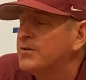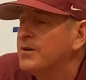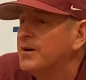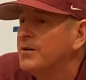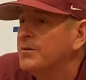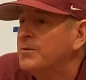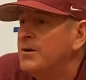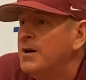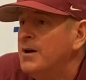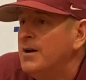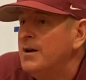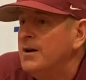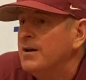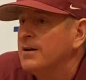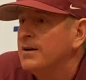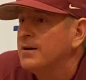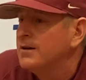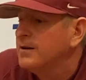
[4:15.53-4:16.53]
So
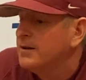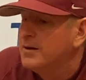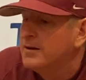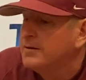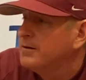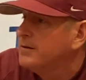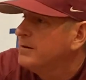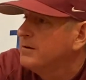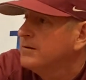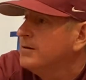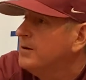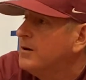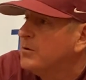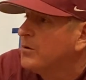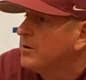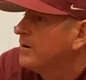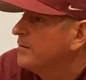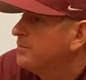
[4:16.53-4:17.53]
then where